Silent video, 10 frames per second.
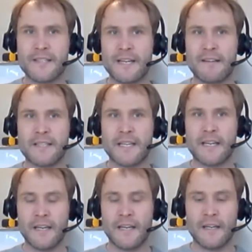
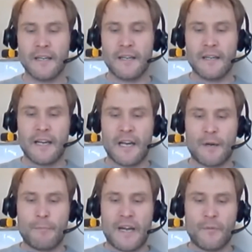charity.
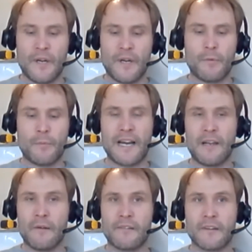And you know, would we
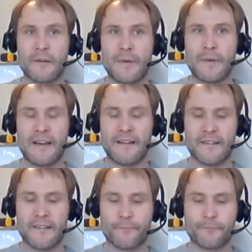get lots of
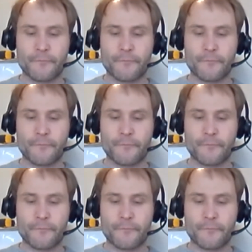complaints?